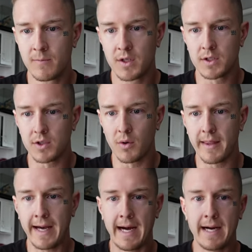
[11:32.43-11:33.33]
so
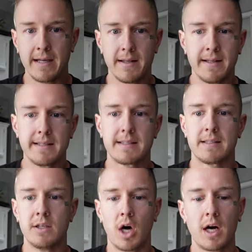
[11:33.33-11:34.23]
that this
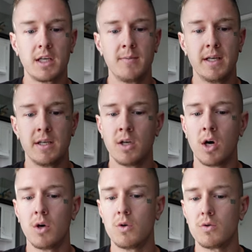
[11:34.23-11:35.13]
document
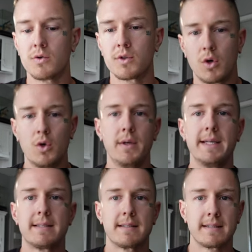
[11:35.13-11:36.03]
knows who
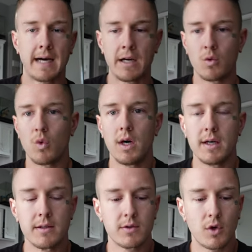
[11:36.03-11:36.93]
needs to sign
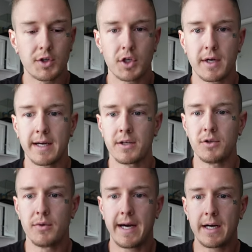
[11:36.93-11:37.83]
what. So I'll show you how to
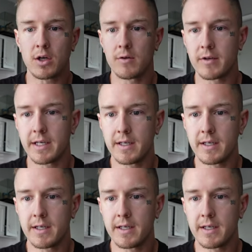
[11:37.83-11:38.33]
do that. Go over here